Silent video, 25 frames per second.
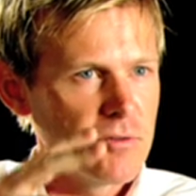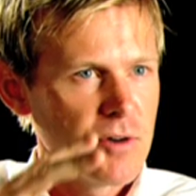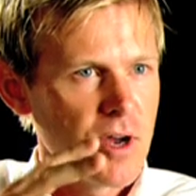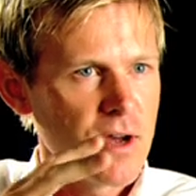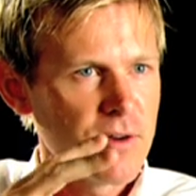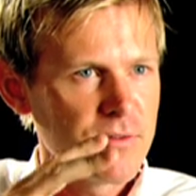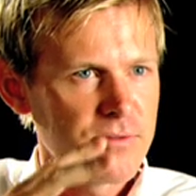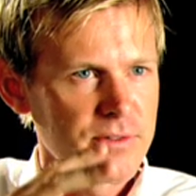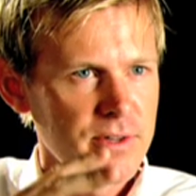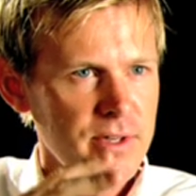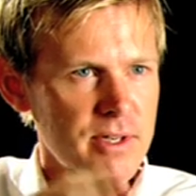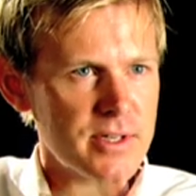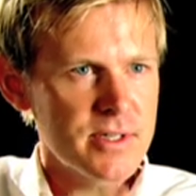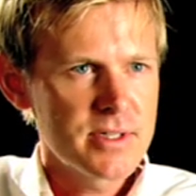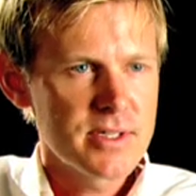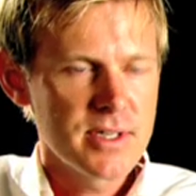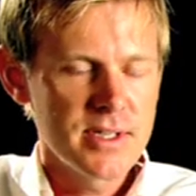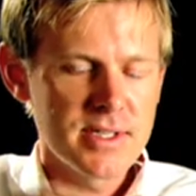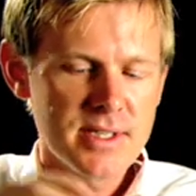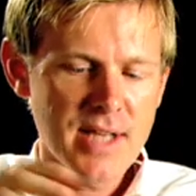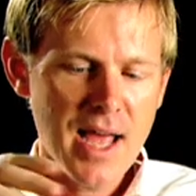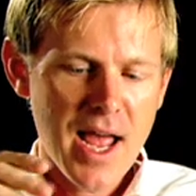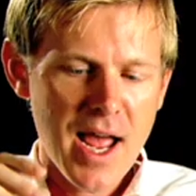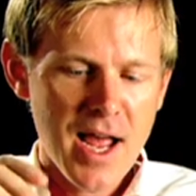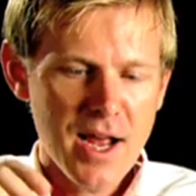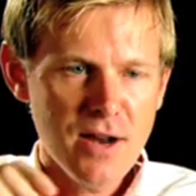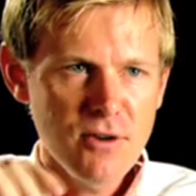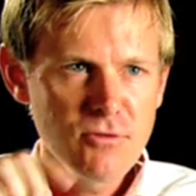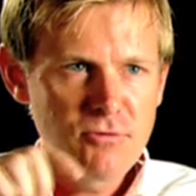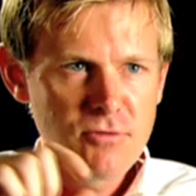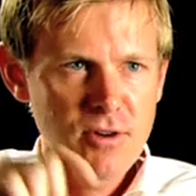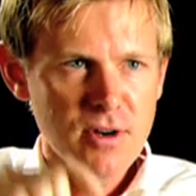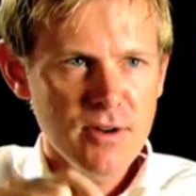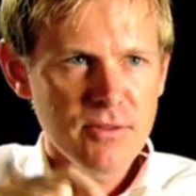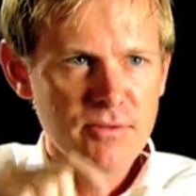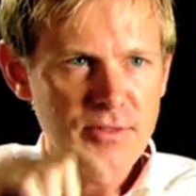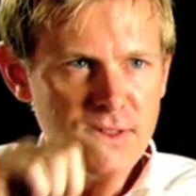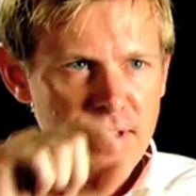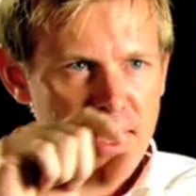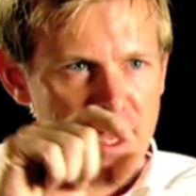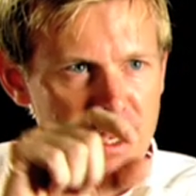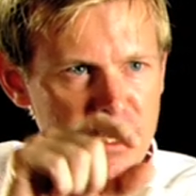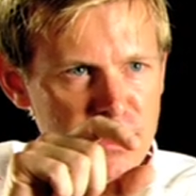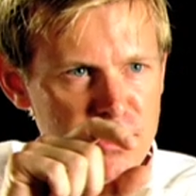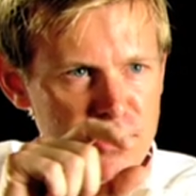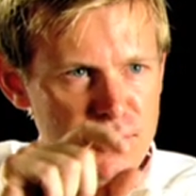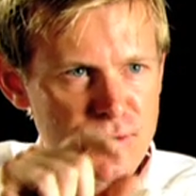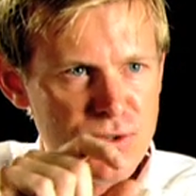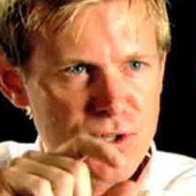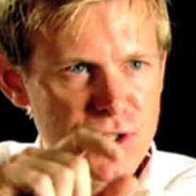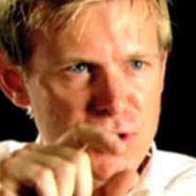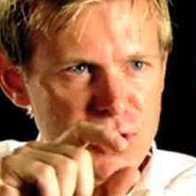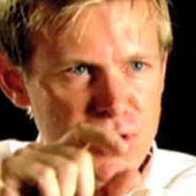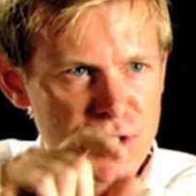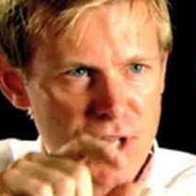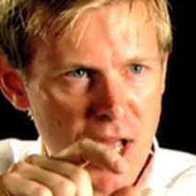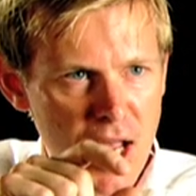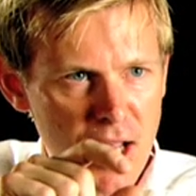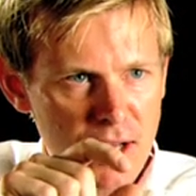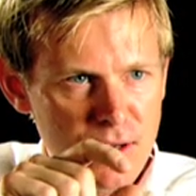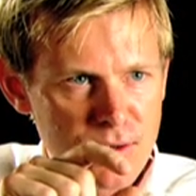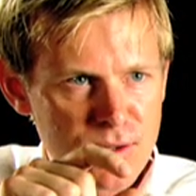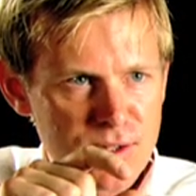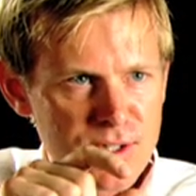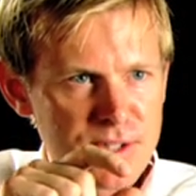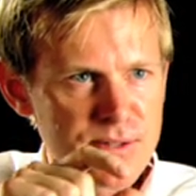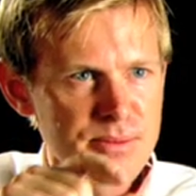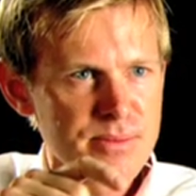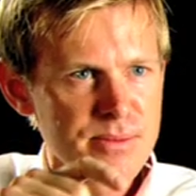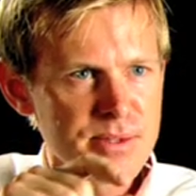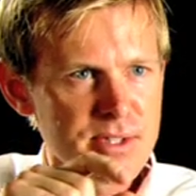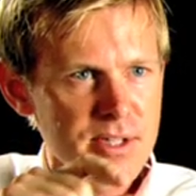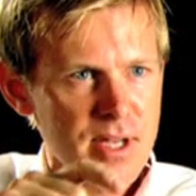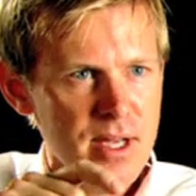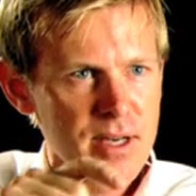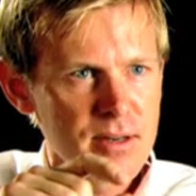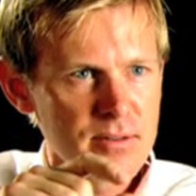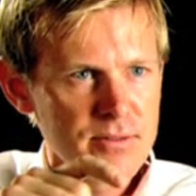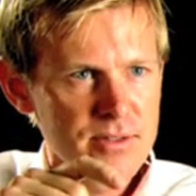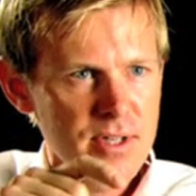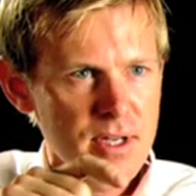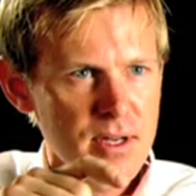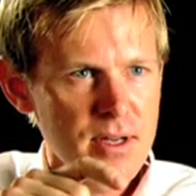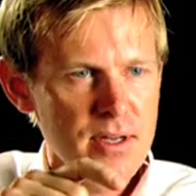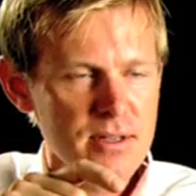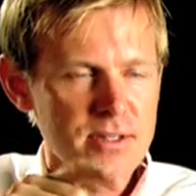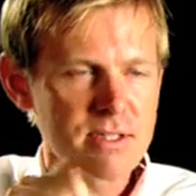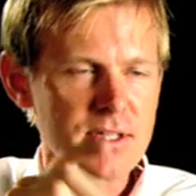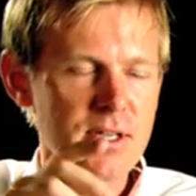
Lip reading: roughness is how rough the actual stones themselves are.